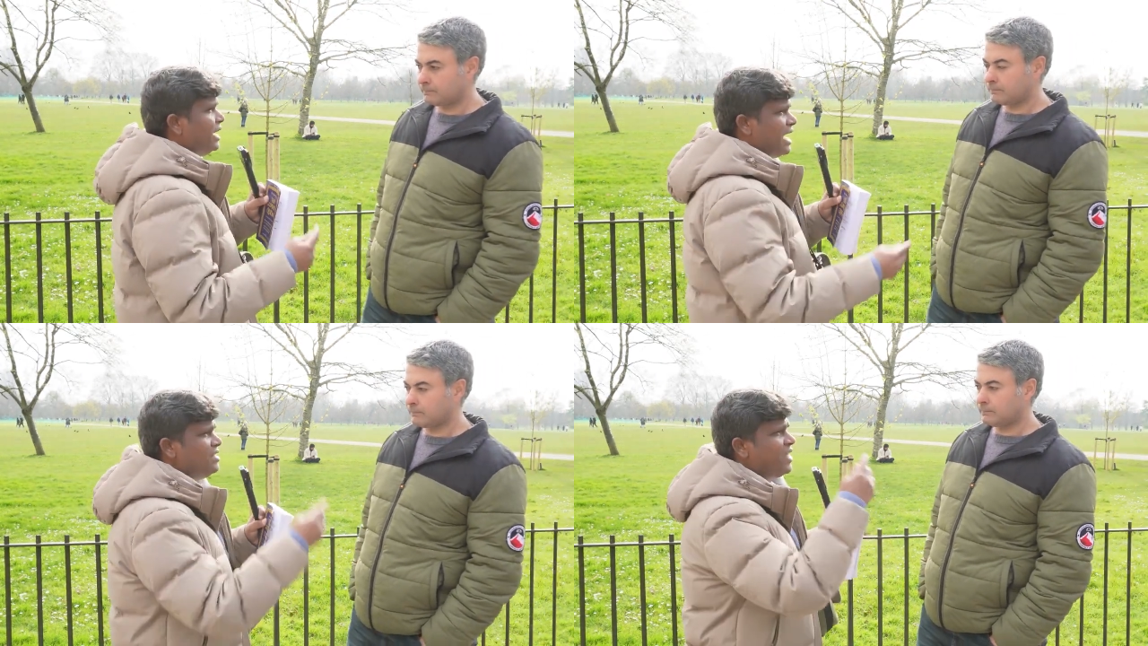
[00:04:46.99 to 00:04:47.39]

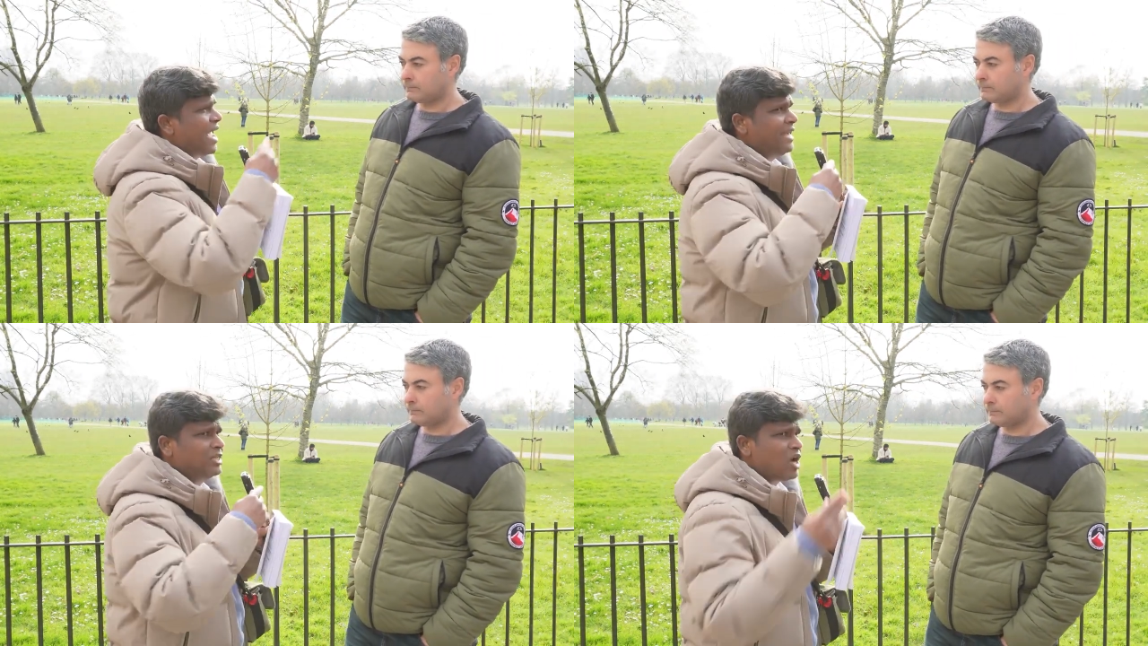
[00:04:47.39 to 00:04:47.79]
Speaker 1: in
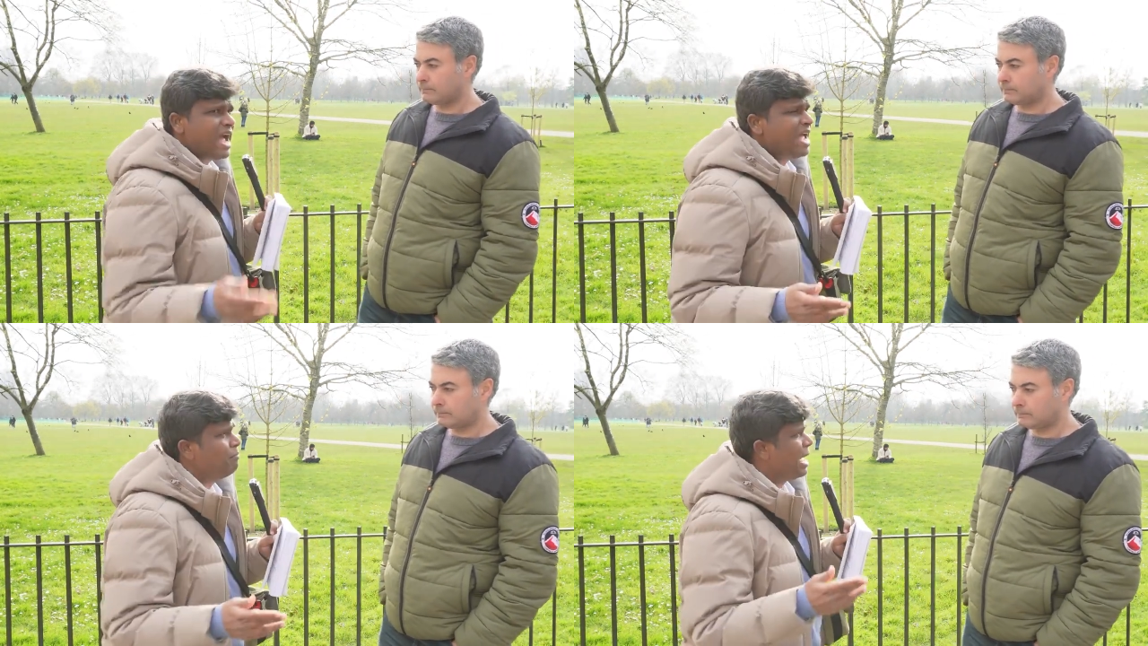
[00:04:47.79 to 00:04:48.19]
the
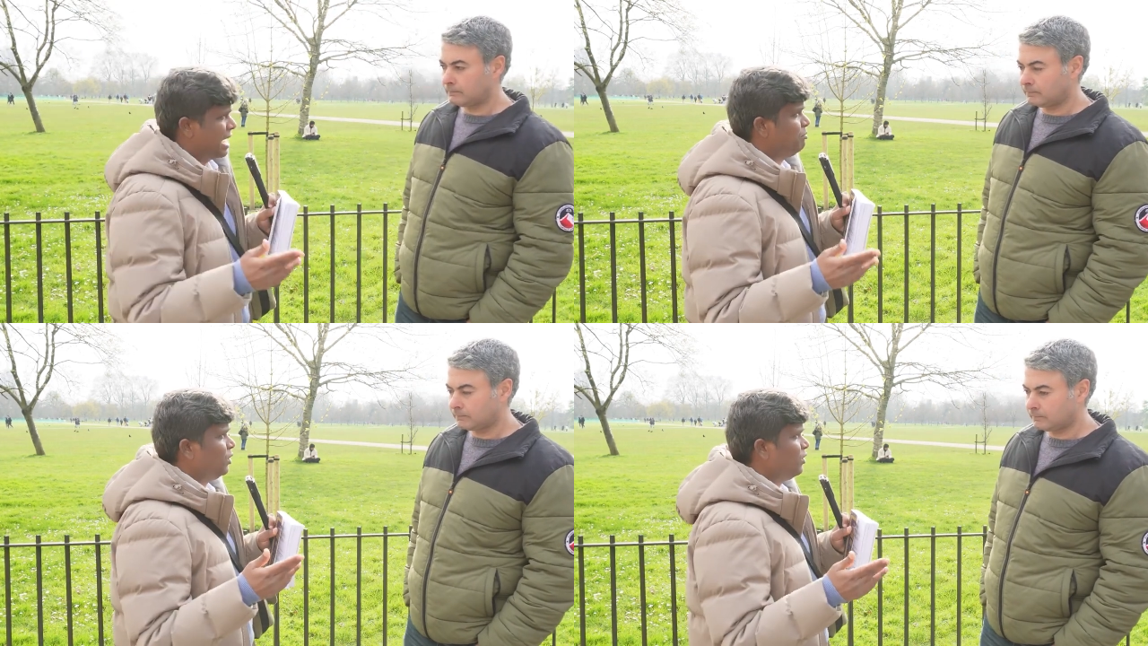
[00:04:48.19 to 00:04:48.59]
entire
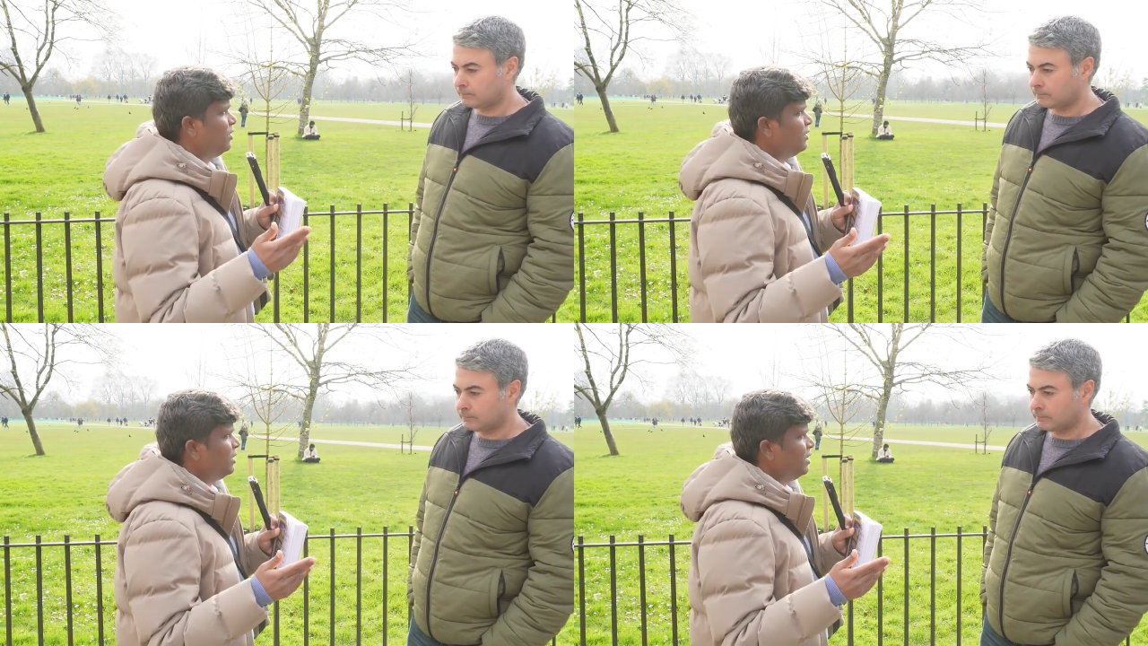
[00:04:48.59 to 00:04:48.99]

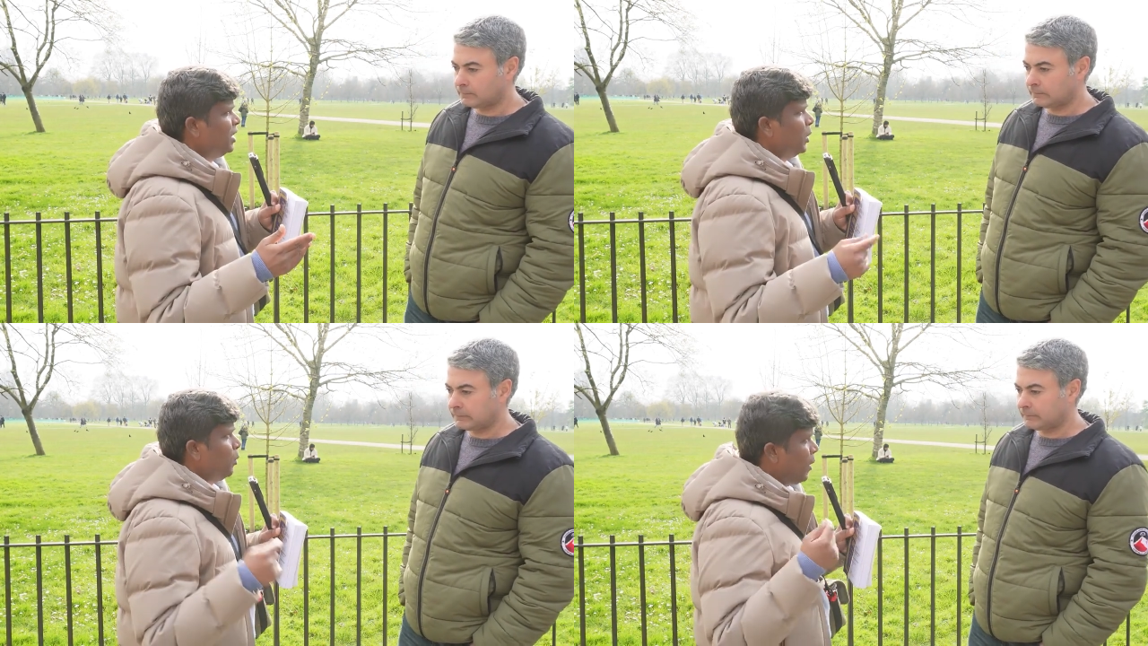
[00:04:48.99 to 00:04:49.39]
Bible
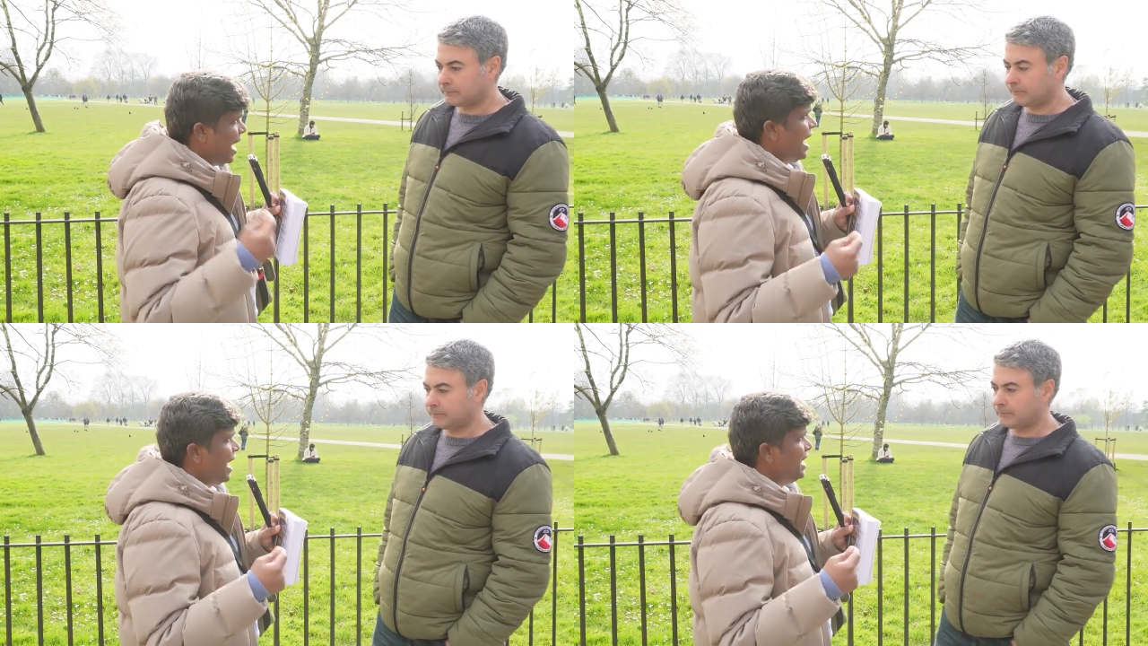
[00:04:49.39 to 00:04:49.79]

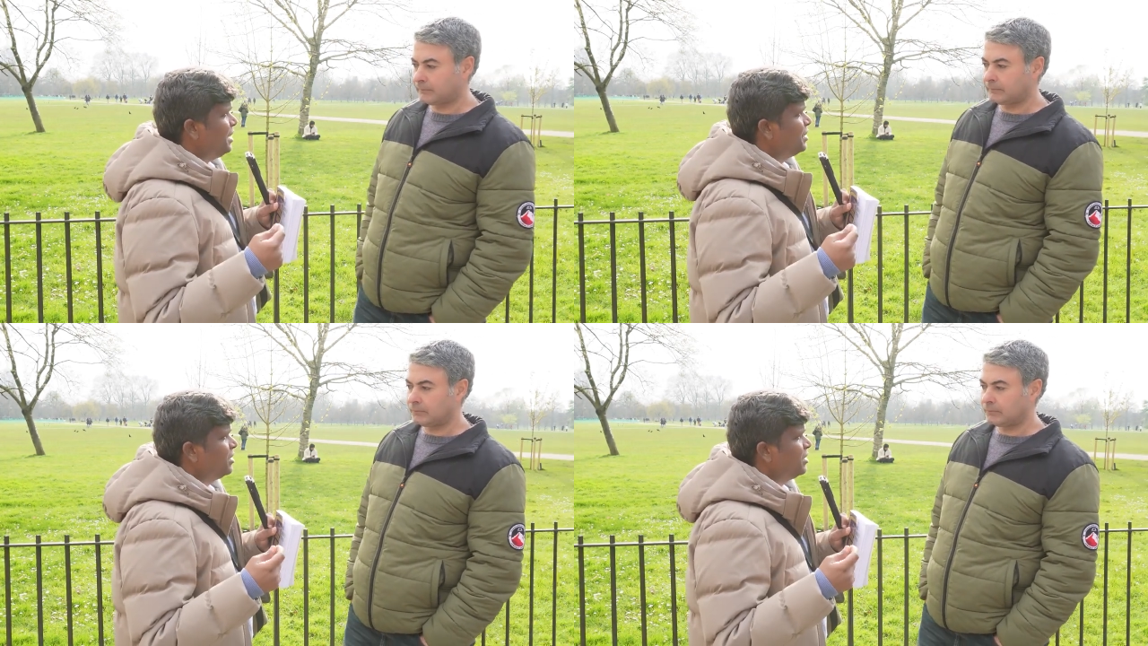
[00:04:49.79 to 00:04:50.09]
where